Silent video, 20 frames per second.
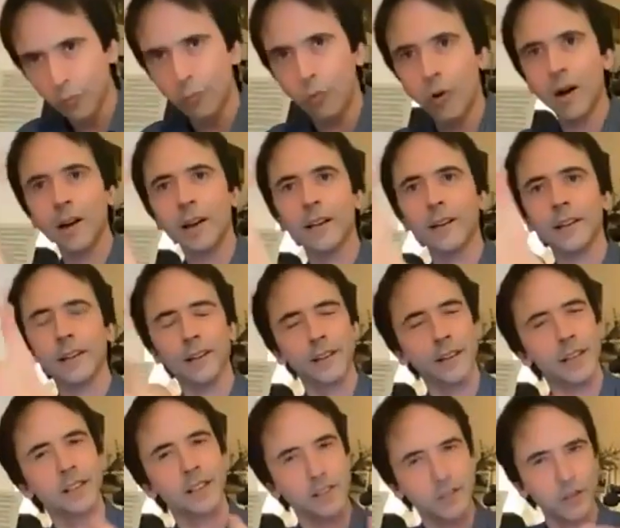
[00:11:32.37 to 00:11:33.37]
1,
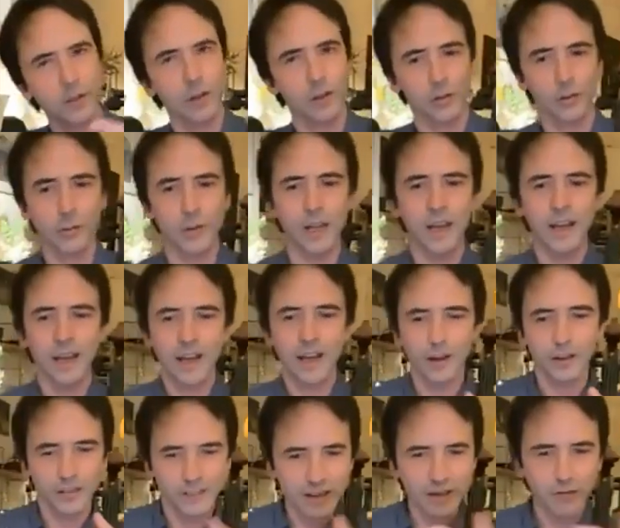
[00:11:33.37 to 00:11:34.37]
that it's going to be
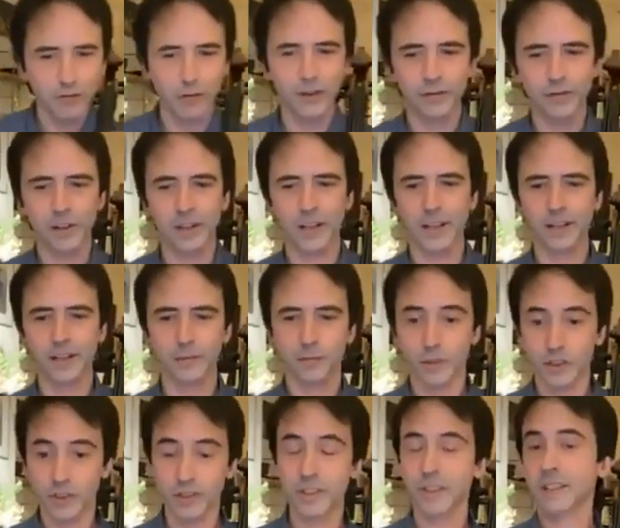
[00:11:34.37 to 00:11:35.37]
a different feeling,
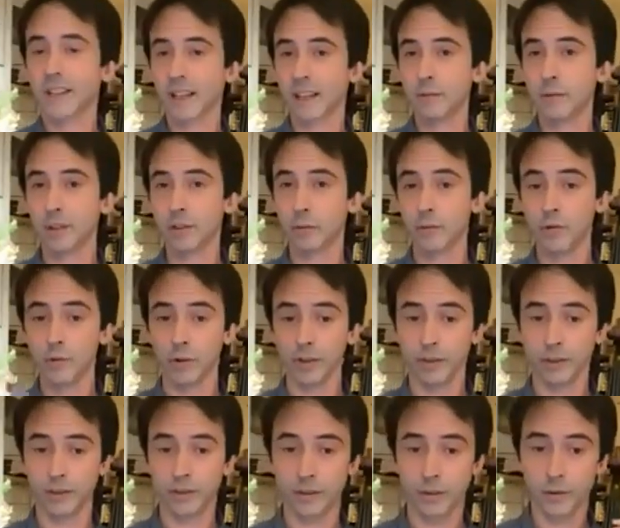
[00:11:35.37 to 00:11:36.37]
which is exactly what we
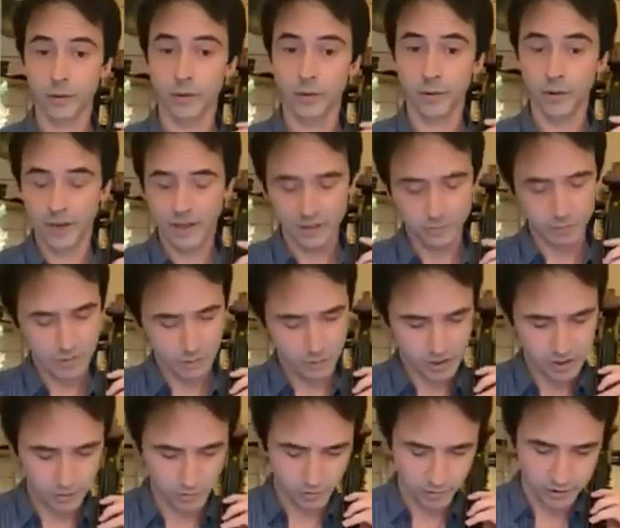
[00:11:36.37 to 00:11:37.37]
want. So let me play
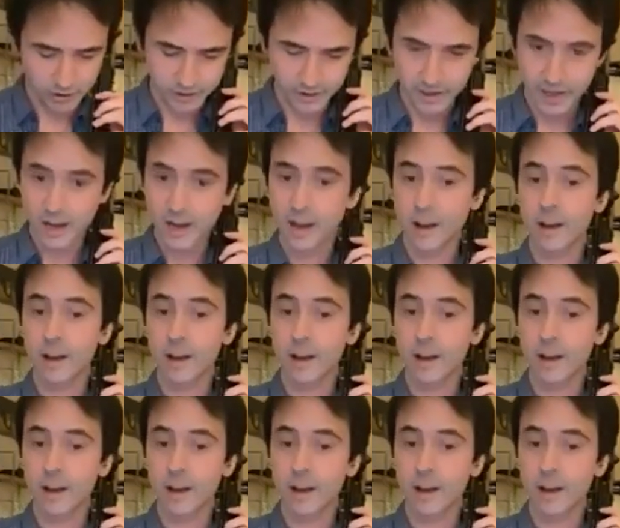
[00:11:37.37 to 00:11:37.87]
the whole thing again.